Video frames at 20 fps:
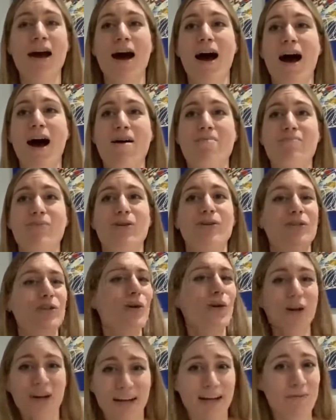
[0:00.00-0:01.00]
because
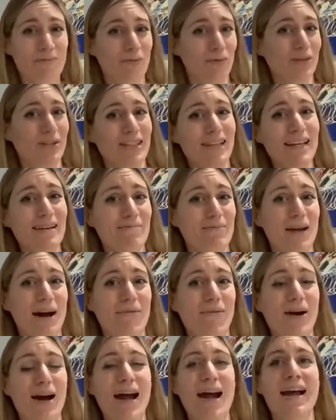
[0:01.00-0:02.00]
you're gonna get more sleep
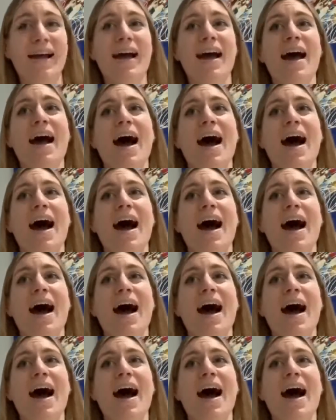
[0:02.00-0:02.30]
that way.